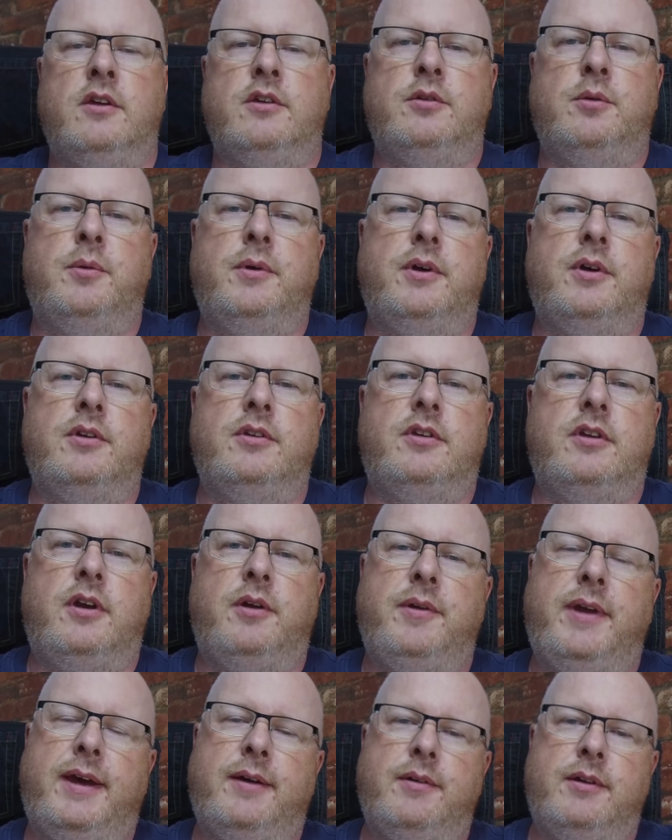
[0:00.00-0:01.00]
So what we're going to
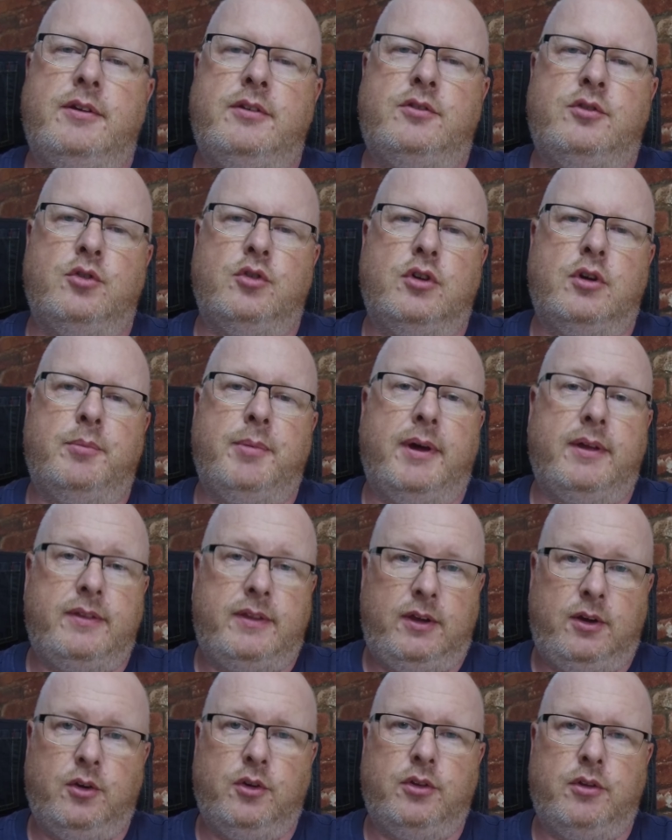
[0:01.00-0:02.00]
do now is talk about
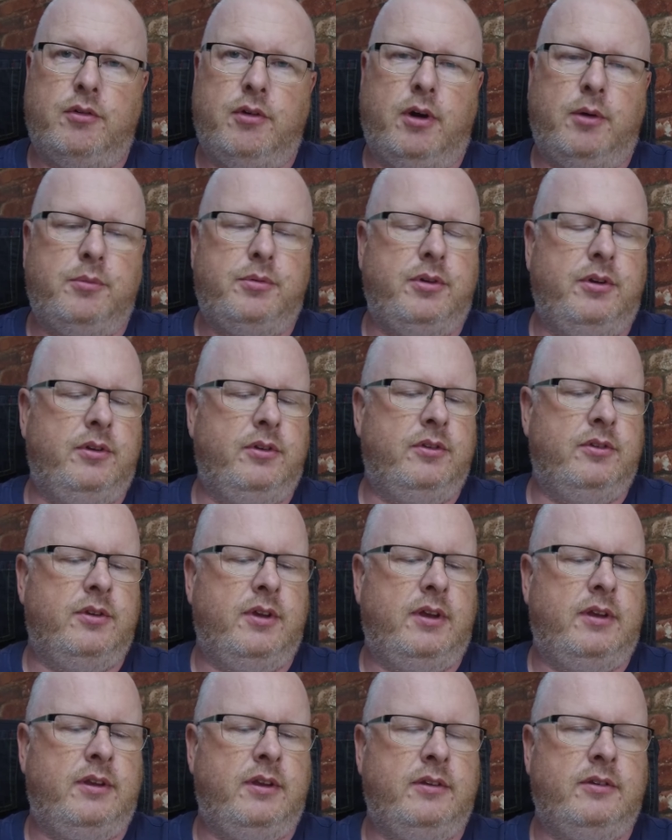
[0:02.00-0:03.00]
the other options,
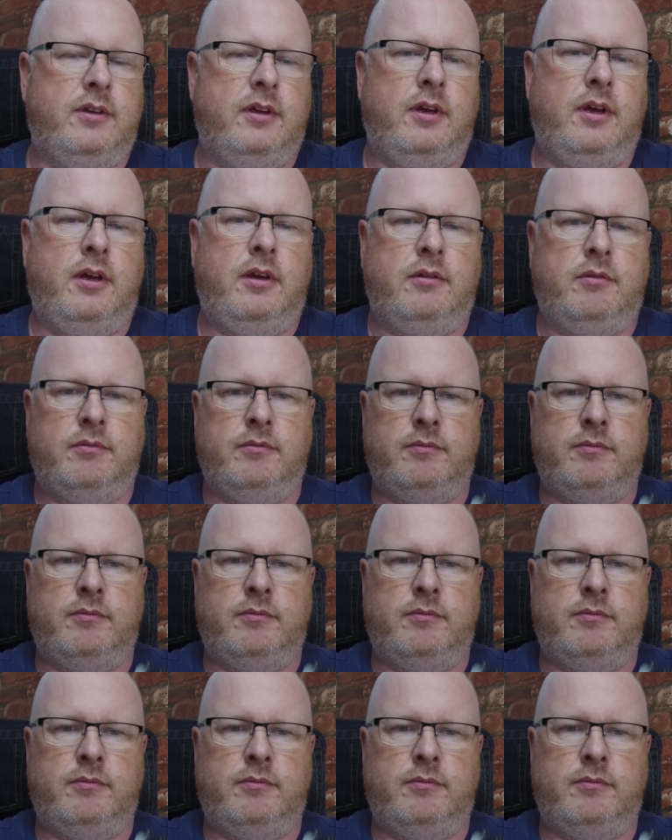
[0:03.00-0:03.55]
and there's a